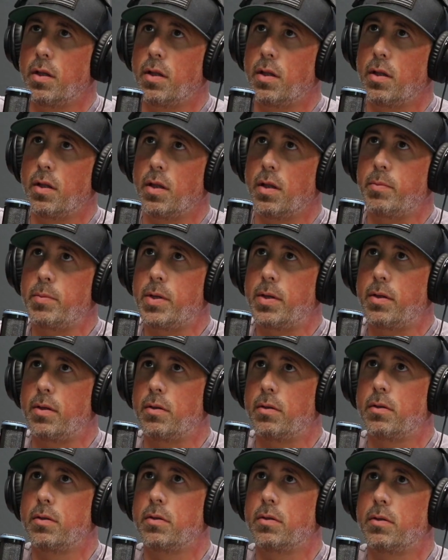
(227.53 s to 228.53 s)

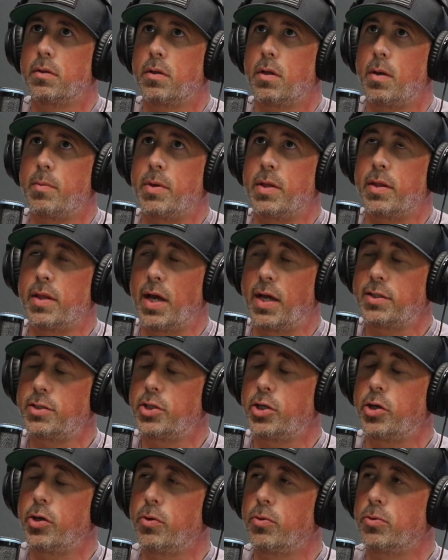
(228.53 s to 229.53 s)
that's
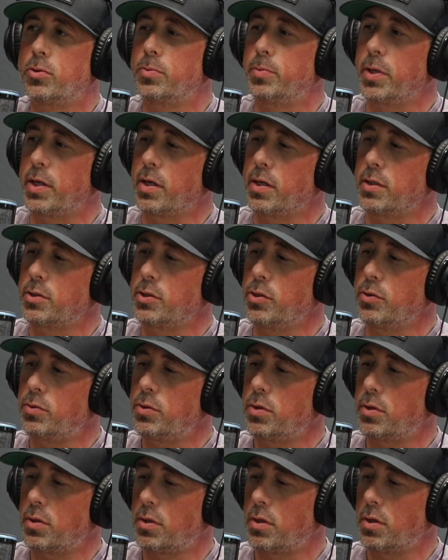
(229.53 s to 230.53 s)
huge because you
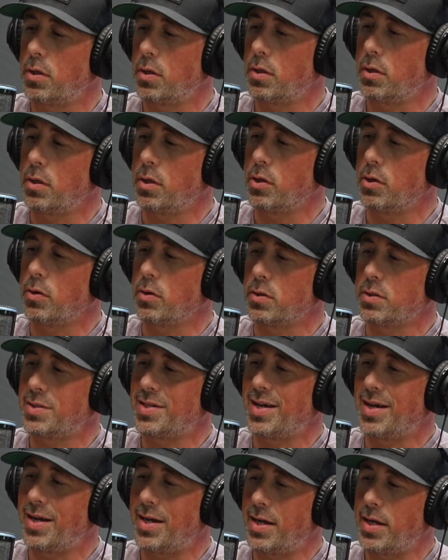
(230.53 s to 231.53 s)
took your
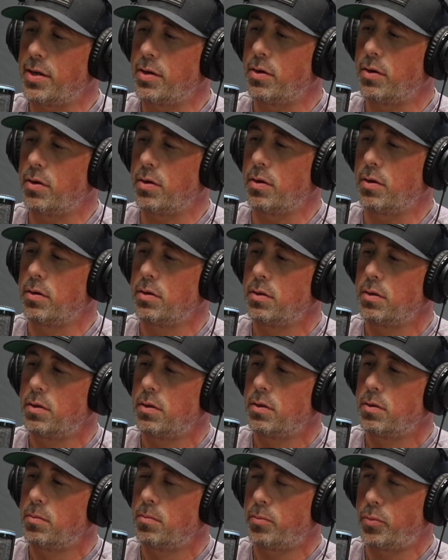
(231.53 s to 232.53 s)
entire
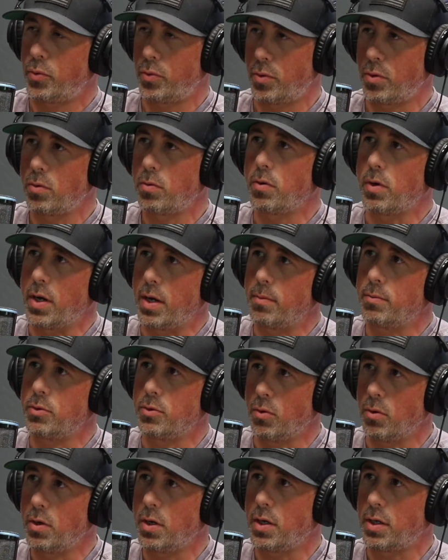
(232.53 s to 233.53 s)
program,
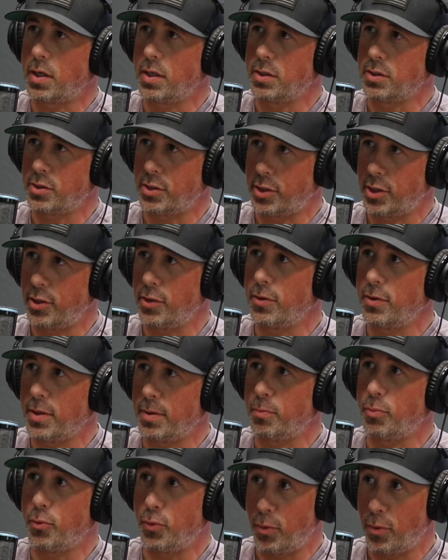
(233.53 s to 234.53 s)
door knocking security
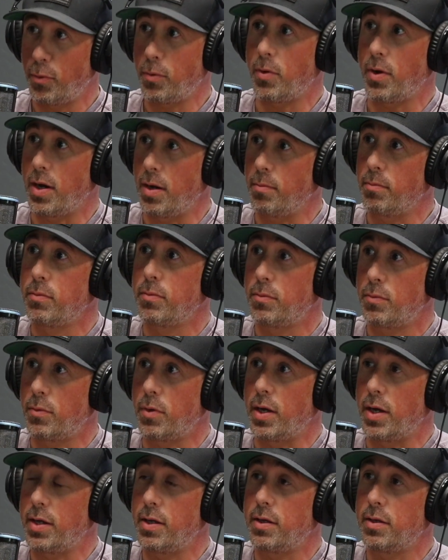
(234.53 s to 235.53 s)
program,
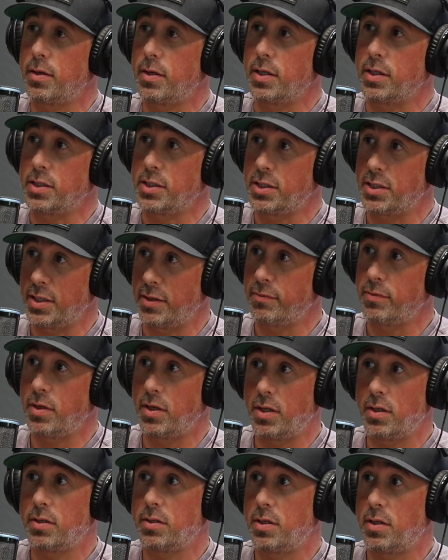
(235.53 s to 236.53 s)
right, and
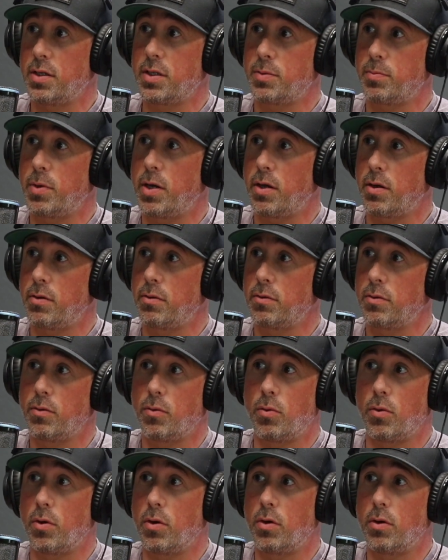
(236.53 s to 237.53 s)
shifted it to this model,
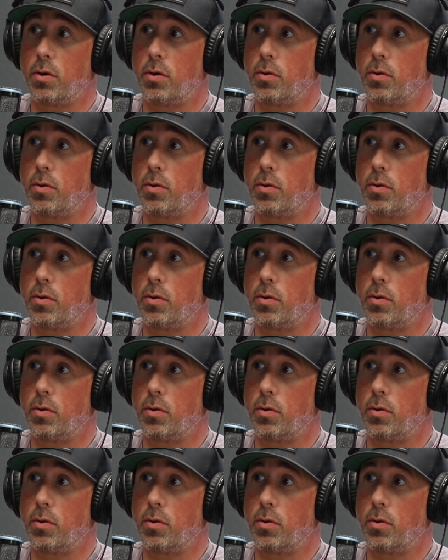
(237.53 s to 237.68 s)
or